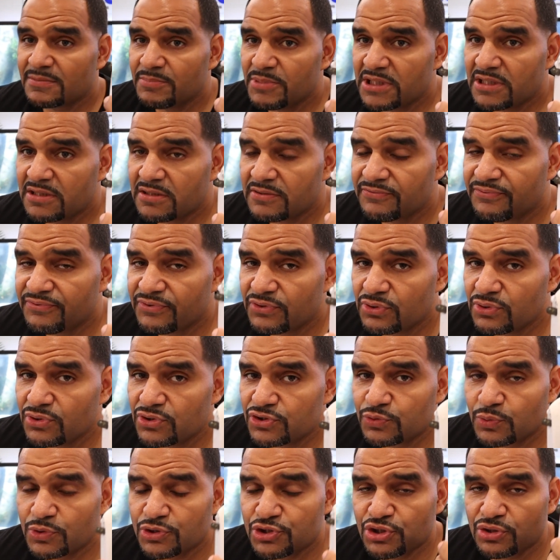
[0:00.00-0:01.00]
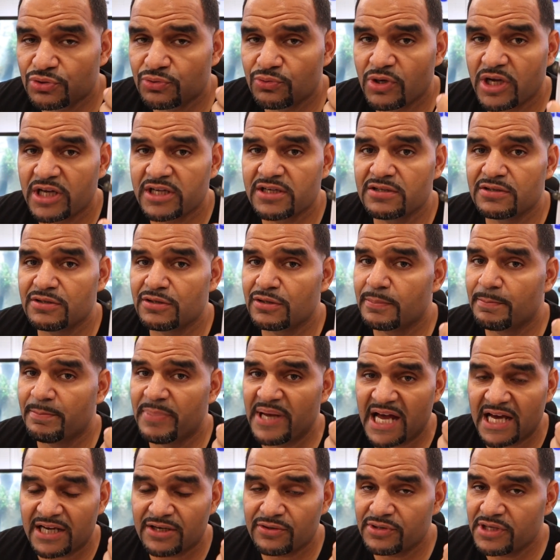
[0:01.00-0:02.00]
to be confused with your regular
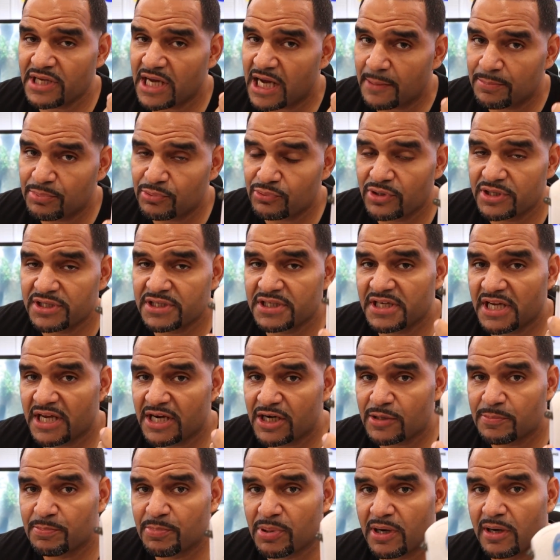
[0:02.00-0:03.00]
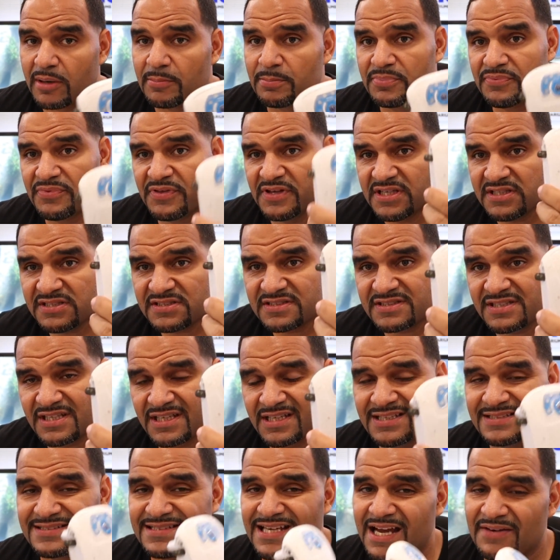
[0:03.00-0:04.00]
battery operated air pump. These
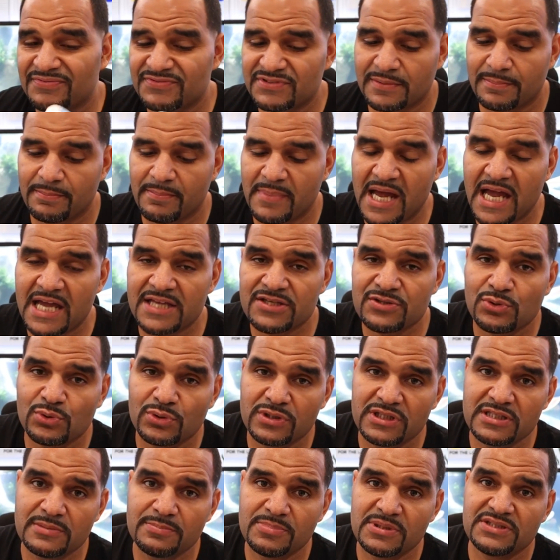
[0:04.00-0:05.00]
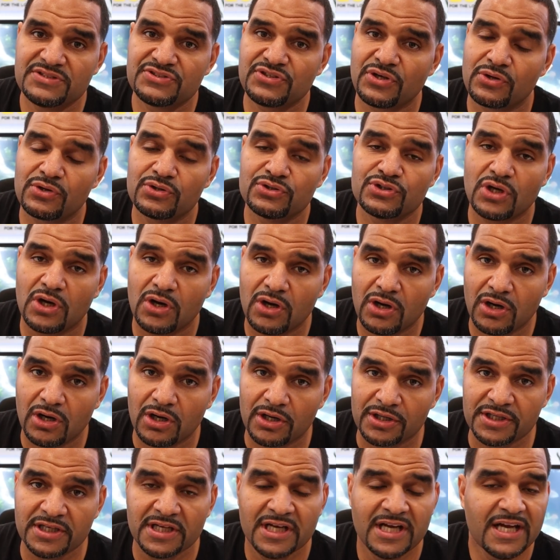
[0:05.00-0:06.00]
things have to manually be turned
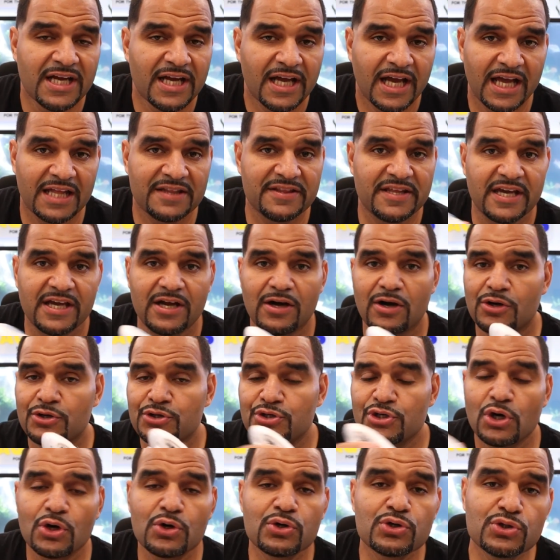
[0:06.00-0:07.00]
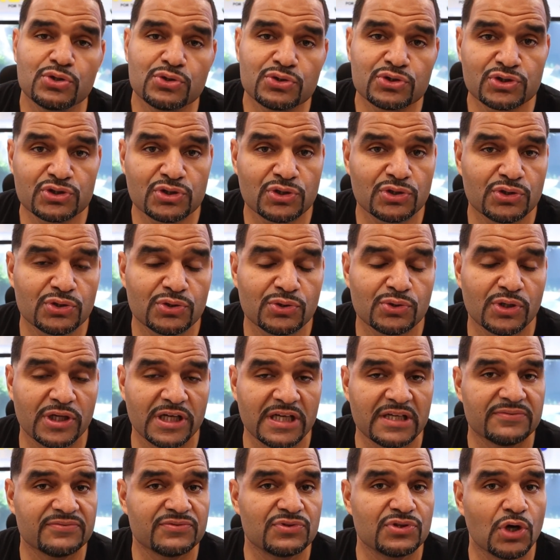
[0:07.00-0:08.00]
on and they are no use to you
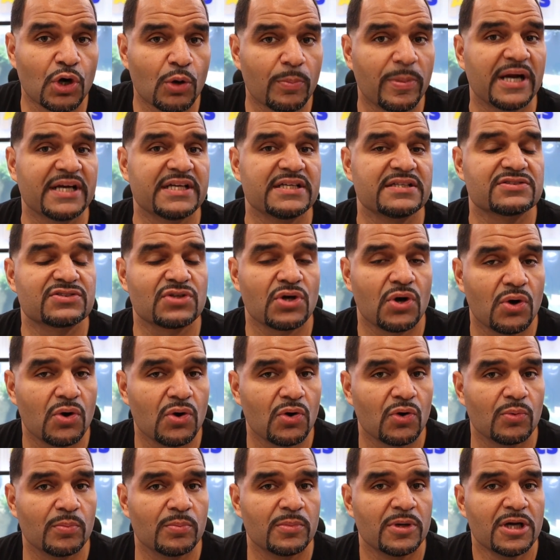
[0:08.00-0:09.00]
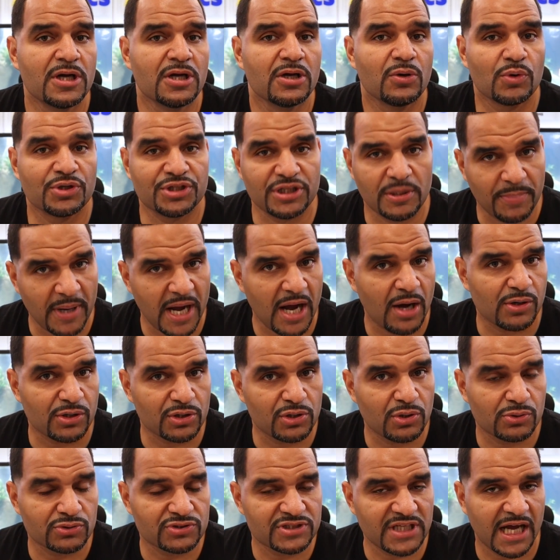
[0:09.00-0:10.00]
if nobody is home when the power
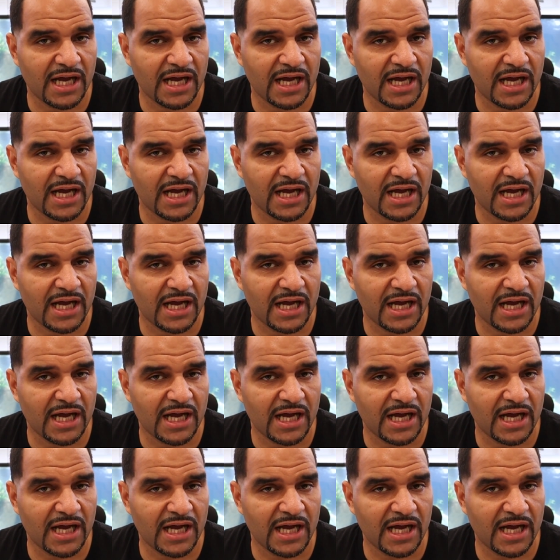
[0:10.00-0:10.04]
goes